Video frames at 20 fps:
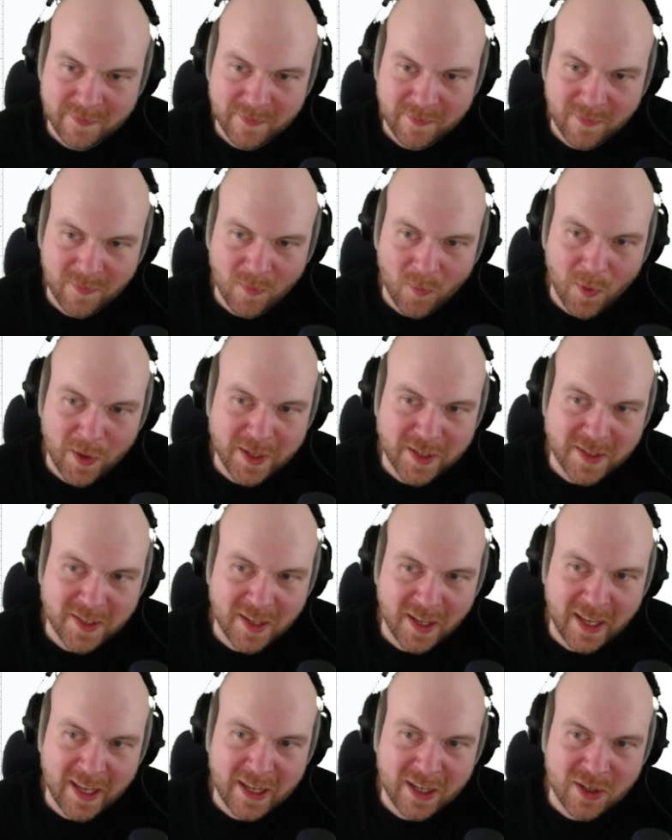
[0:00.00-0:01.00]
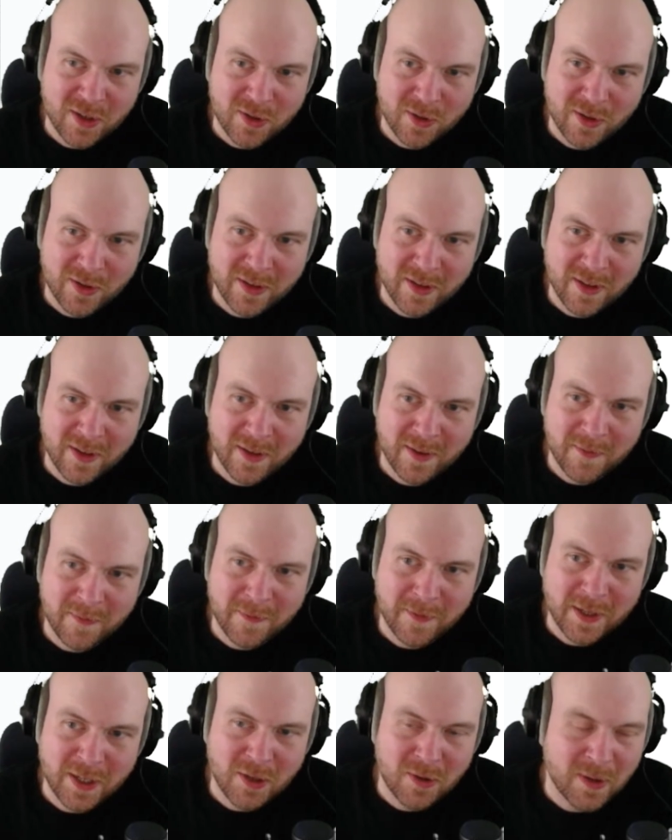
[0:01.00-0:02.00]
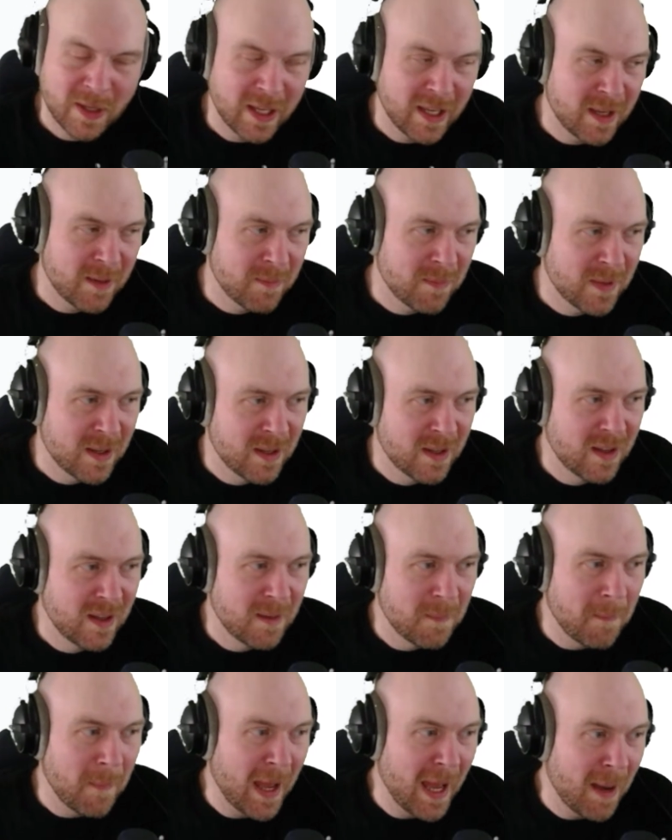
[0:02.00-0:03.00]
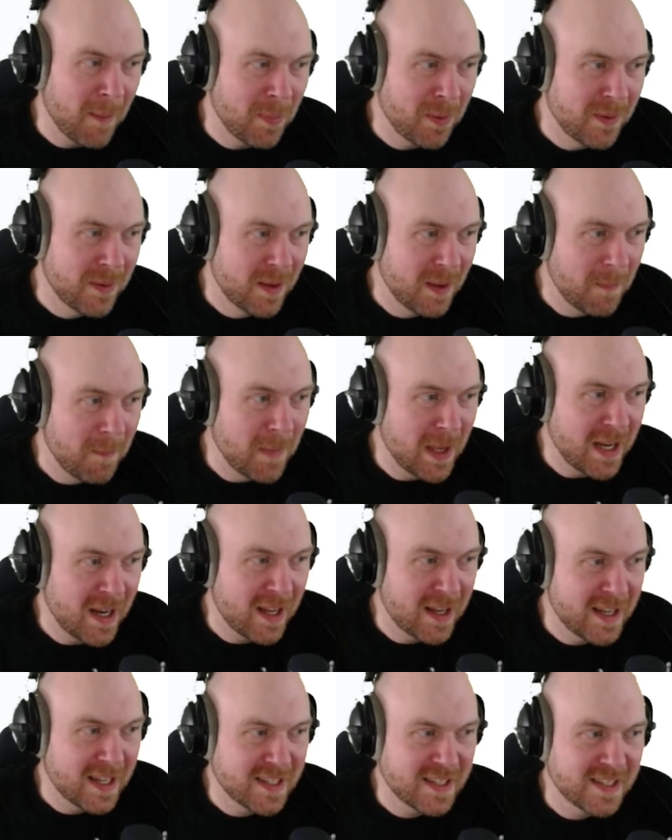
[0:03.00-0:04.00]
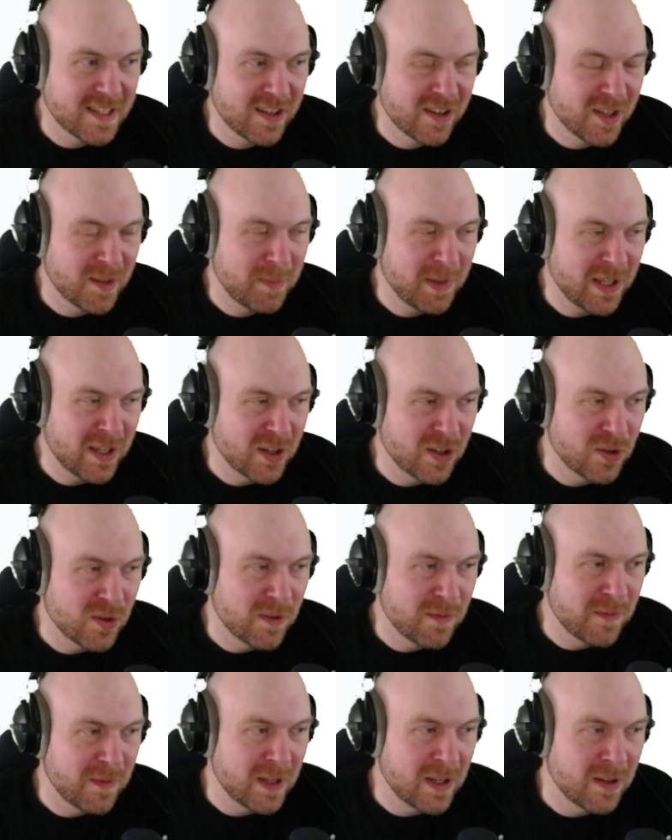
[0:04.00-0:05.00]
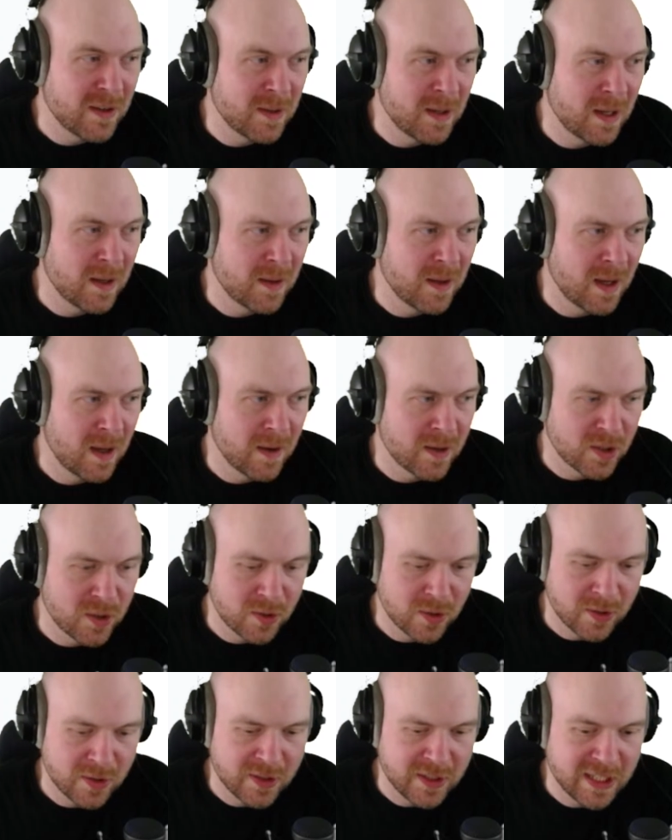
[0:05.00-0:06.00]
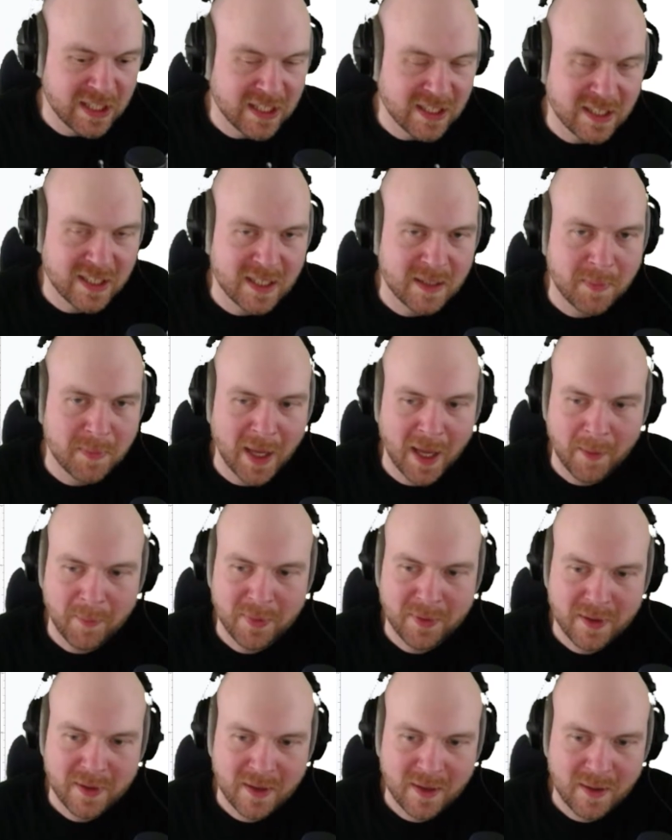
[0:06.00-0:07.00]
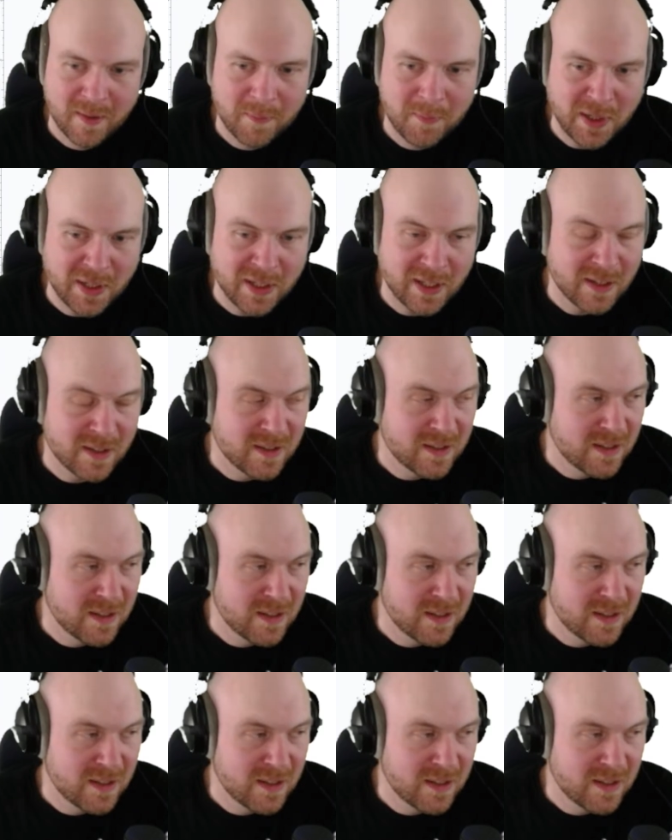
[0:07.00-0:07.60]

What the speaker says: what is a good video game map may not necessarily be a good D&D map, but